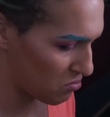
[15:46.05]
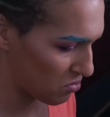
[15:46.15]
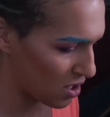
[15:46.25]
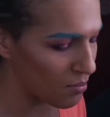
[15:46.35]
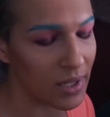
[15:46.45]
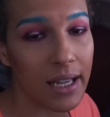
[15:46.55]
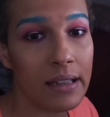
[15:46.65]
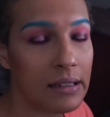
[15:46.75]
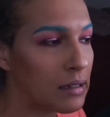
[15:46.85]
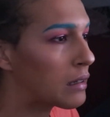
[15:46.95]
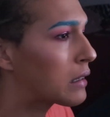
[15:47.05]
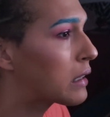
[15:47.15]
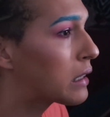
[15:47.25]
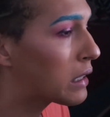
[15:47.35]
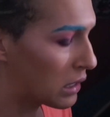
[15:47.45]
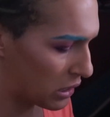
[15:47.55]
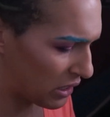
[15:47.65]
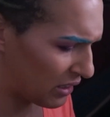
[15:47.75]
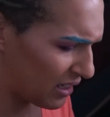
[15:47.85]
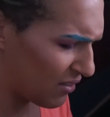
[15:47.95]
Lip Glaze.
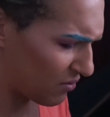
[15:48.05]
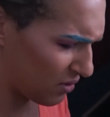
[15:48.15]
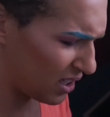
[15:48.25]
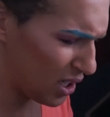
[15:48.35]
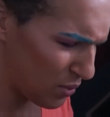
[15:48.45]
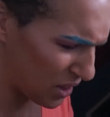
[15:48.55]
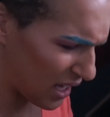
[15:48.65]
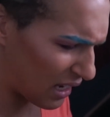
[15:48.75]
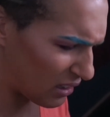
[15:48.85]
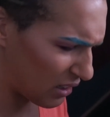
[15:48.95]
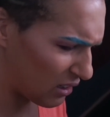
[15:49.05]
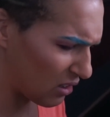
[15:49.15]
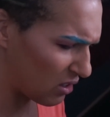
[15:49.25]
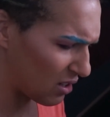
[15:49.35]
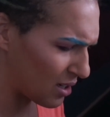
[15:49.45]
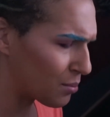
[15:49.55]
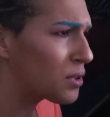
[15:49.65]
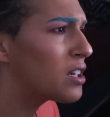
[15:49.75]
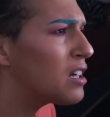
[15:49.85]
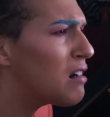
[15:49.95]
See what that does on top,
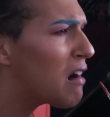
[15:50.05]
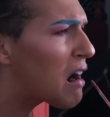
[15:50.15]
you know?